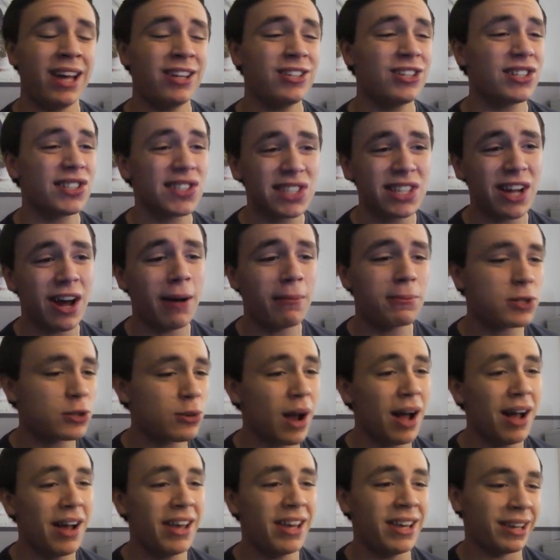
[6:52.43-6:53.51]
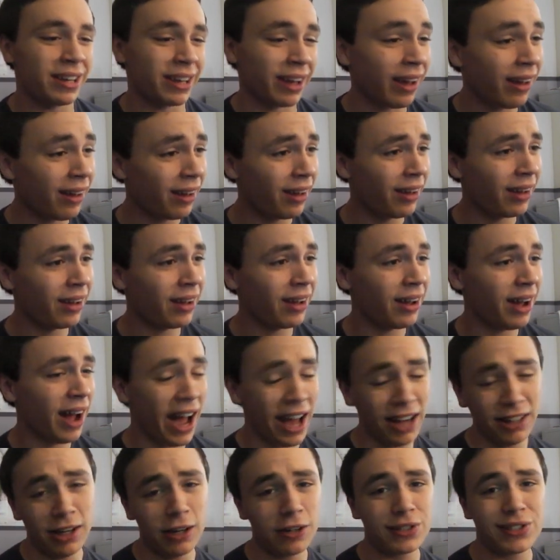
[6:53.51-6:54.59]
Just stop trying. I
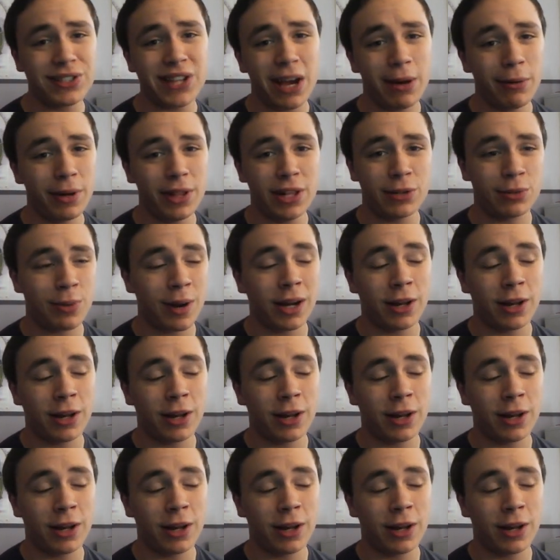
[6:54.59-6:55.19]
don't understand why these red